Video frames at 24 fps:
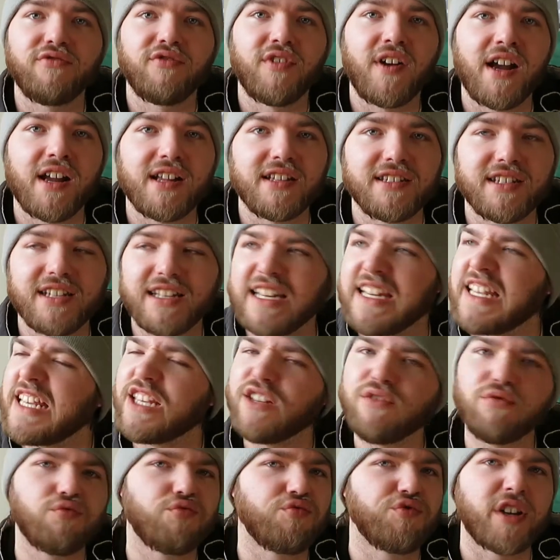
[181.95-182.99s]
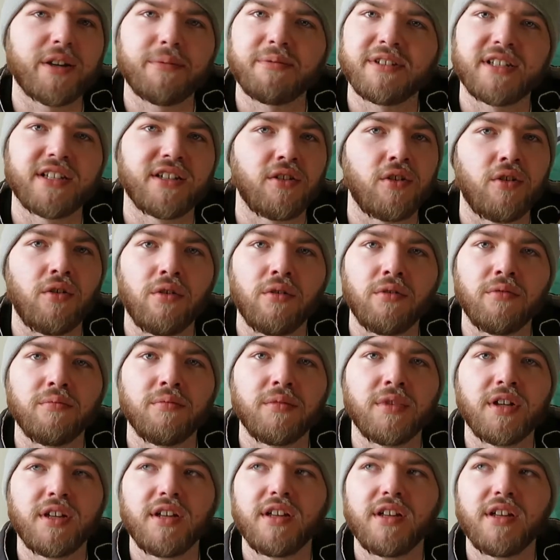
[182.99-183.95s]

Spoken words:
finds it, and he rips it home.